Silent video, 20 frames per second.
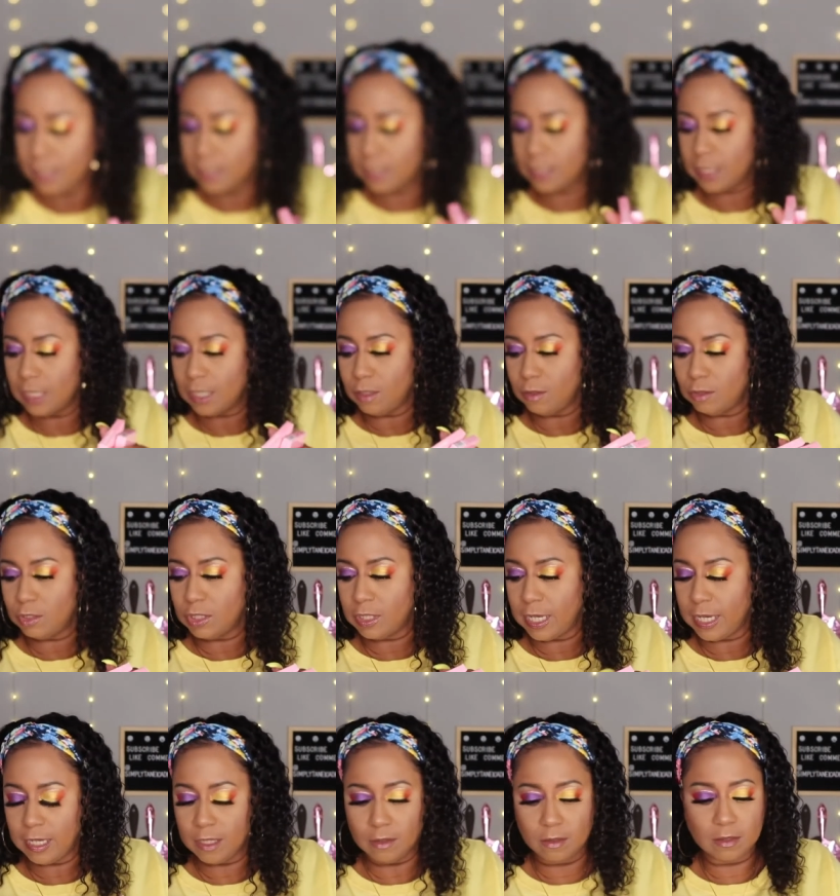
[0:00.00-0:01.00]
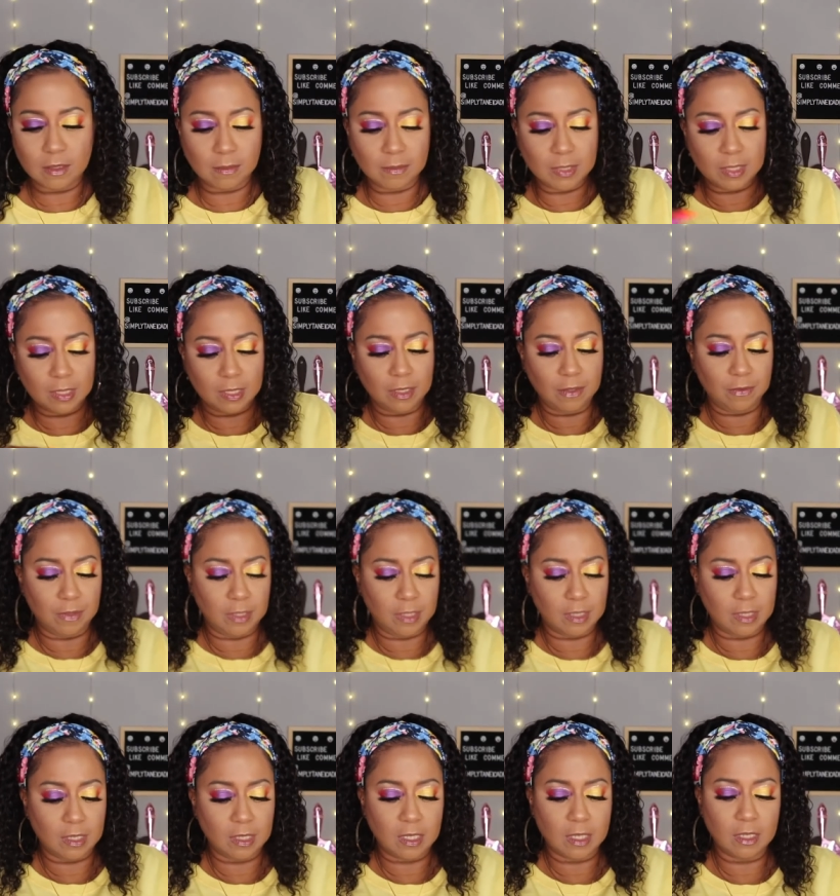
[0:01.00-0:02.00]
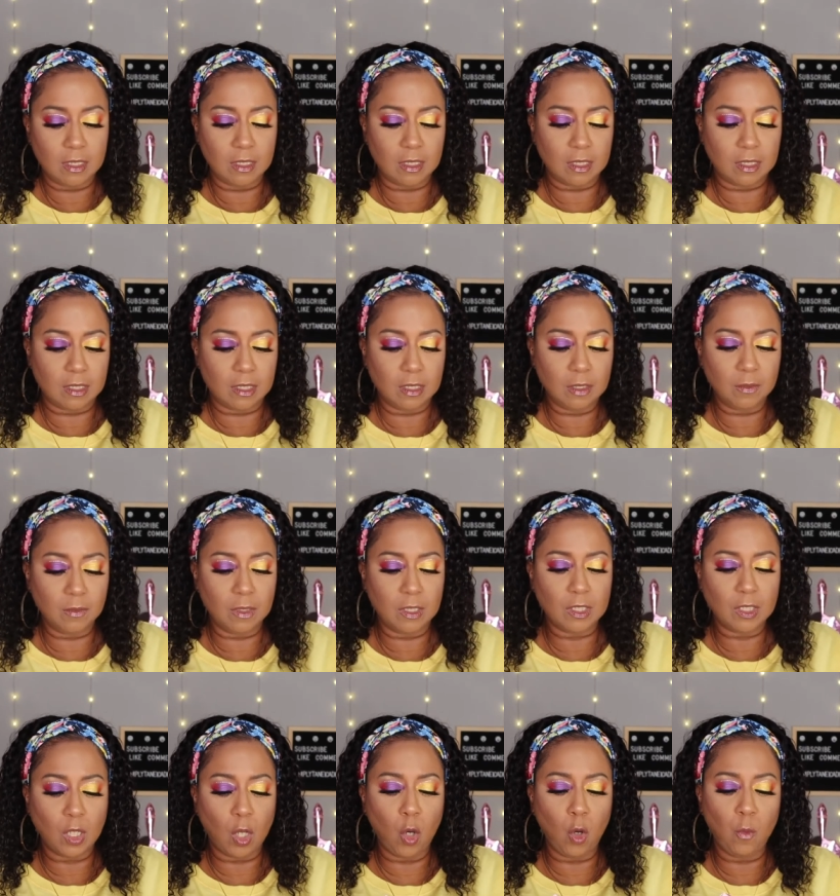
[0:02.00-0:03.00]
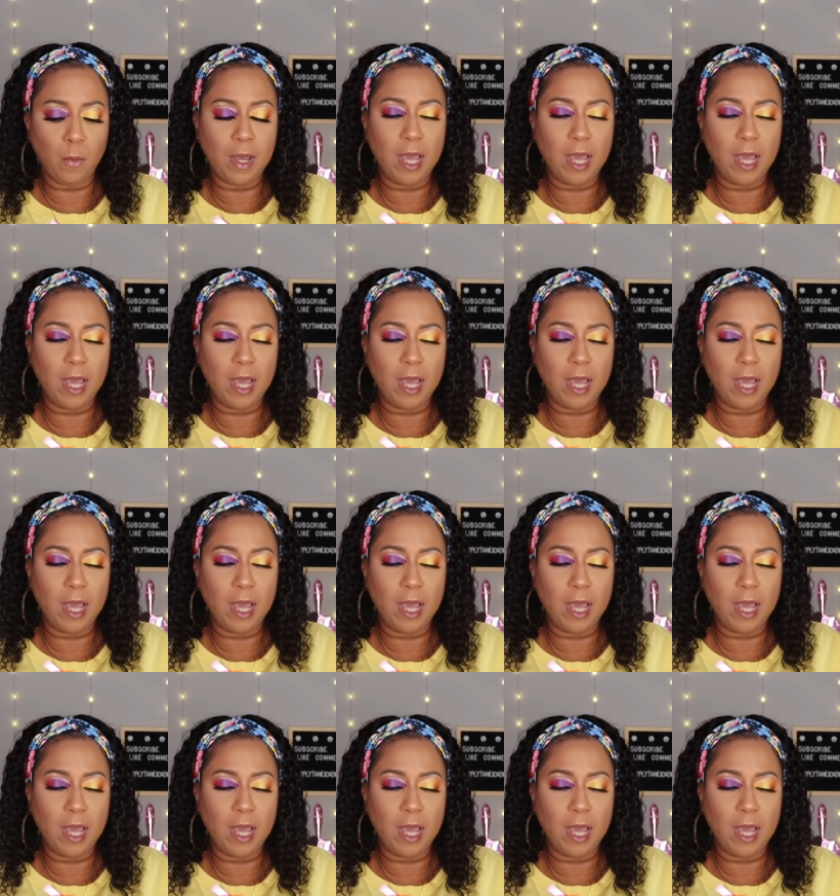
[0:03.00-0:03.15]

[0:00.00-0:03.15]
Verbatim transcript: single shadows. I'm serious. Goodness. This one is O